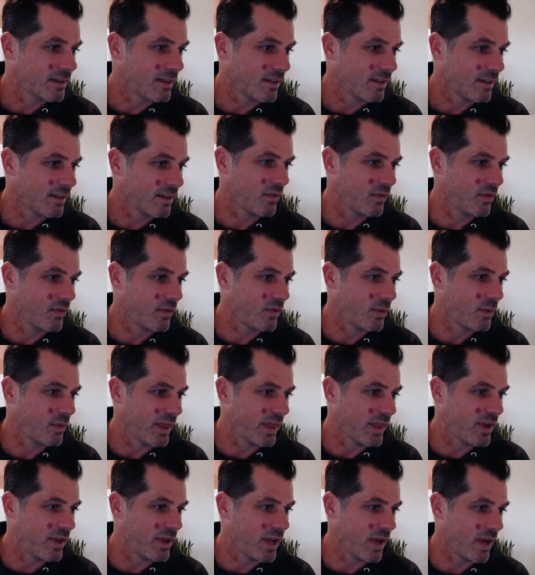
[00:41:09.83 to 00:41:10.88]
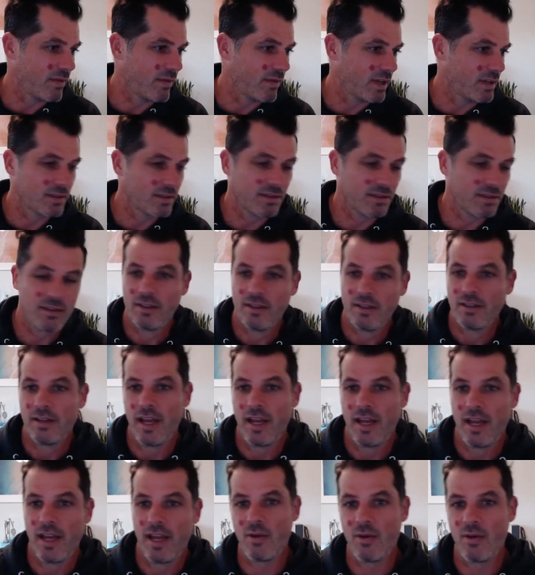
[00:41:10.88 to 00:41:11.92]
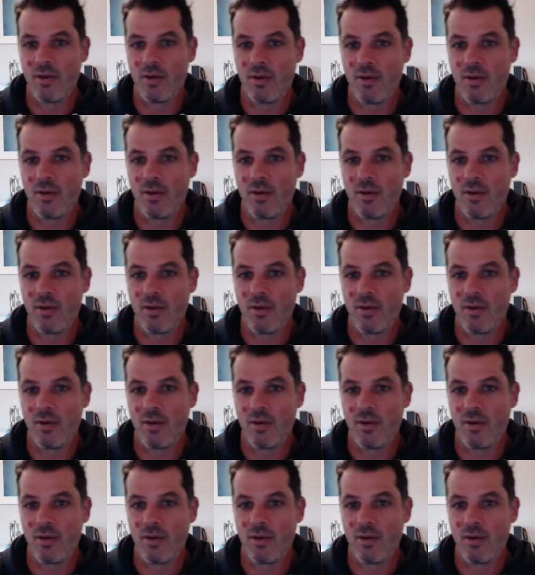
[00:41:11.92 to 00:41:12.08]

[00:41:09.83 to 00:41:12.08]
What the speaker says: I think we covered it. Anyway,